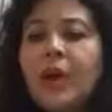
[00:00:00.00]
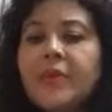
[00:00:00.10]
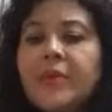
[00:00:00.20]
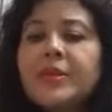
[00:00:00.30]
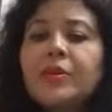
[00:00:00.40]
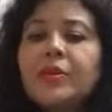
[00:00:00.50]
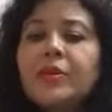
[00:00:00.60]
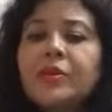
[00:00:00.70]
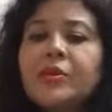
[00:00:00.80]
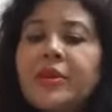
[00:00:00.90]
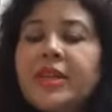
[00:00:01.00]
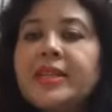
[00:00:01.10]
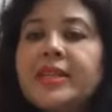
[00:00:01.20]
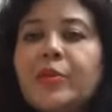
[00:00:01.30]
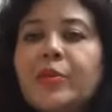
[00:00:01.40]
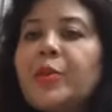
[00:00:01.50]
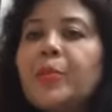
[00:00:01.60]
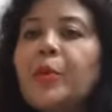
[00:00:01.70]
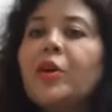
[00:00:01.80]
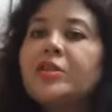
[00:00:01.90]
was also reading some of your
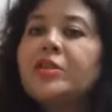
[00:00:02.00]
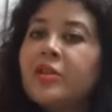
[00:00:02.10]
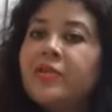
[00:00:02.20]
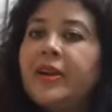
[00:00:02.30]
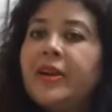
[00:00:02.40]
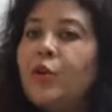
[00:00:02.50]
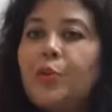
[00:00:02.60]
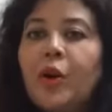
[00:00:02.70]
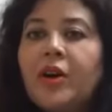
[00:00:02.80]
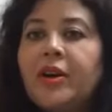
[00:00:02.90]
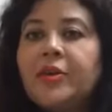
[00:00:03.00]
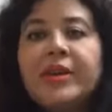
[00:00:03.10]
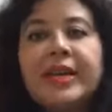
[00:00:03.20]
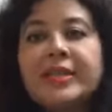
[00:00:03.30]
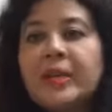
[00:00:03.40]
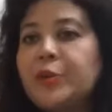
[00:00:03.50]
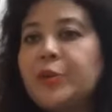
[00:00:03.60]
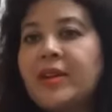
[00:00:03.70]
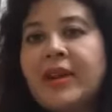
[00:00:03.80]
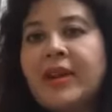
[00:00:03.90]
blogs. You're a very good blogger. You're an exceptional
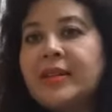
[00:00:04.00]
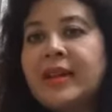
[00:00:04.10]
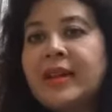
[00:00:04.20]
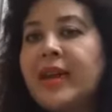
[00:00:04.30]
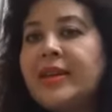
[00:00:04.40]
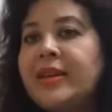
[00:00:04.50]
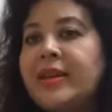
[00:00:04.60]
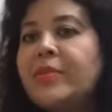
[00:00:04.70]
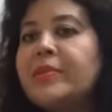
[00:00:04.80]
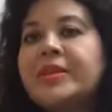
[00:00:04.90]
writer, and I never miss,